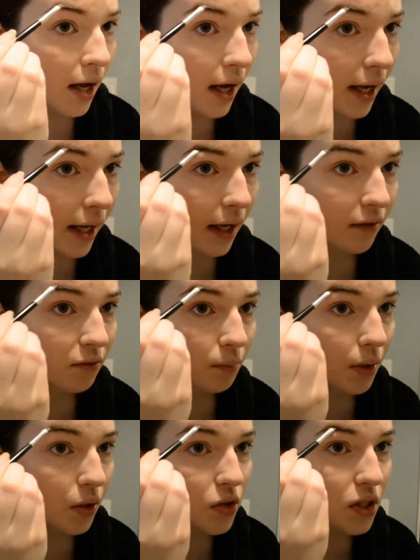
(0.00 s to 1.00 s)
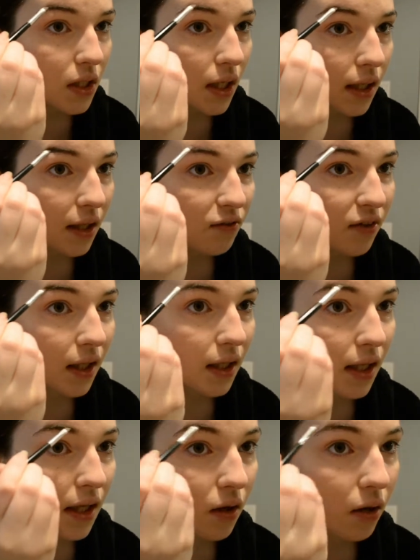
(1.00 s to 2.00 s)
I haven't posted anything
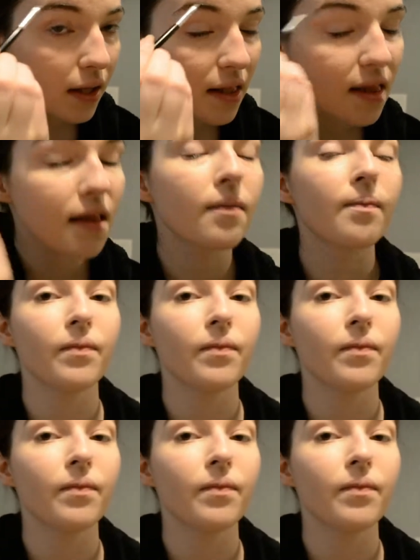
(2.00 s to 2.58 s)
in eons.